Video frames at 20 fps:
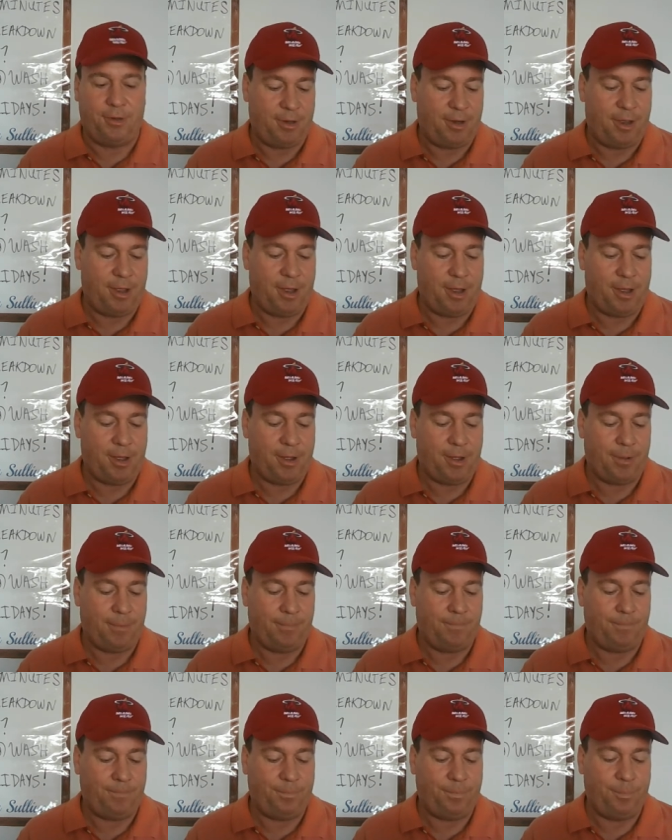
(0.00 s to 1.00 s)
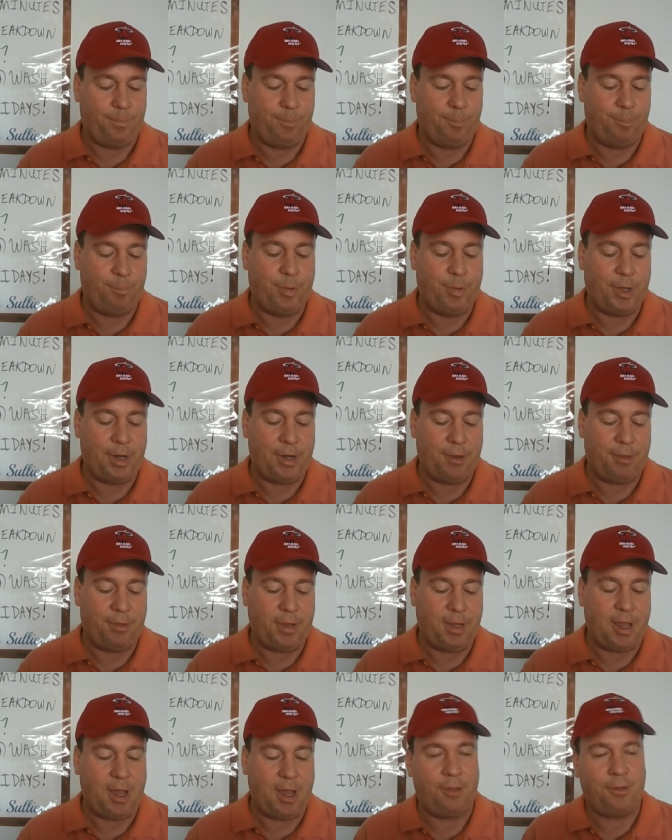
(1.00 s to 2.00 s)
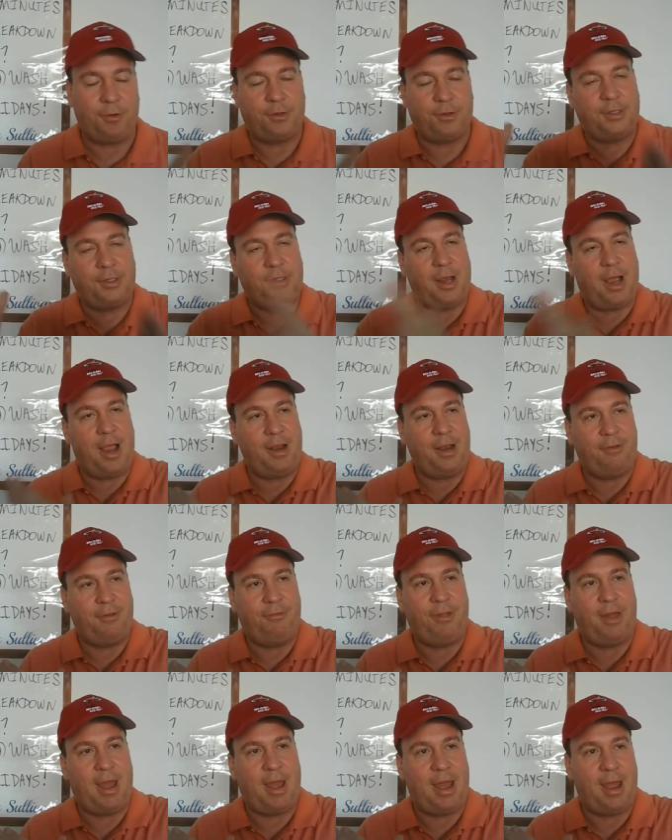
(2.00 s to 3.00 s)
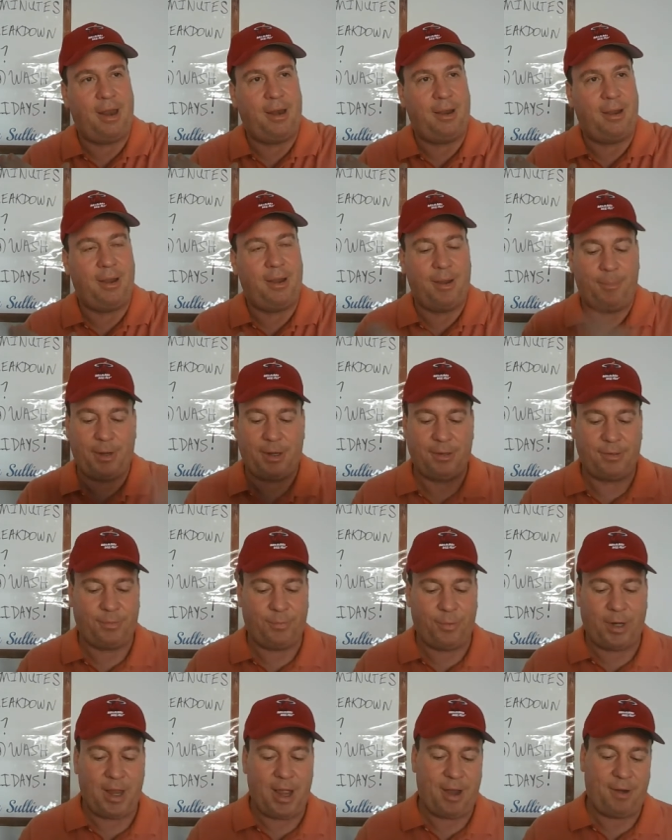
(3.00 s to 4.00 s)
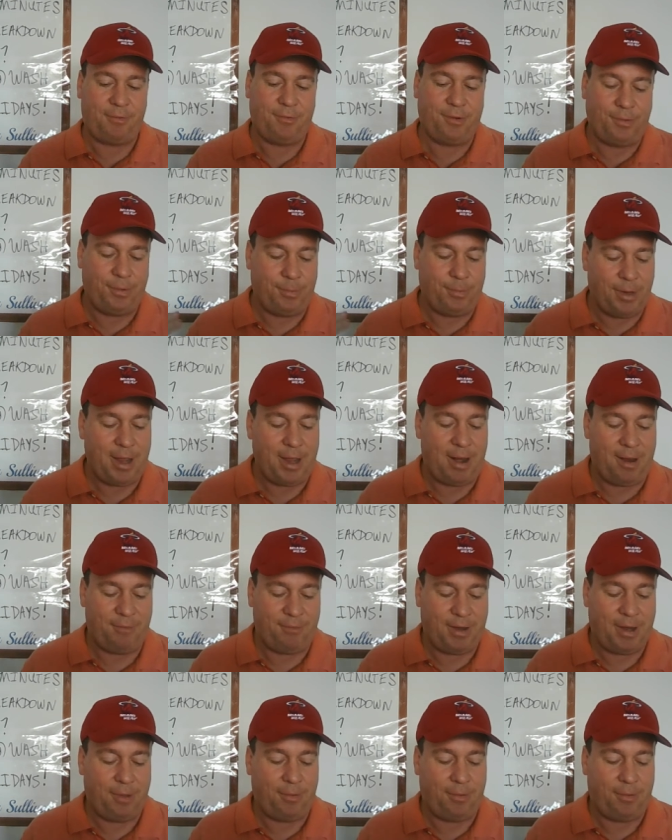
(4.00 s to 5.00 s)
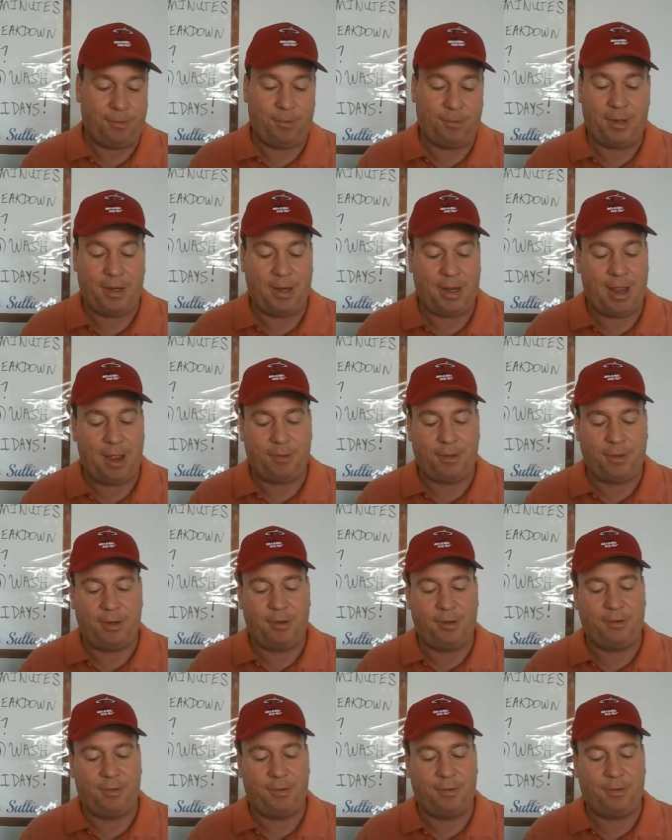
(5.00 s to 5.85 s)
But the other side of that, because we got to have Kelly Olynyk out there.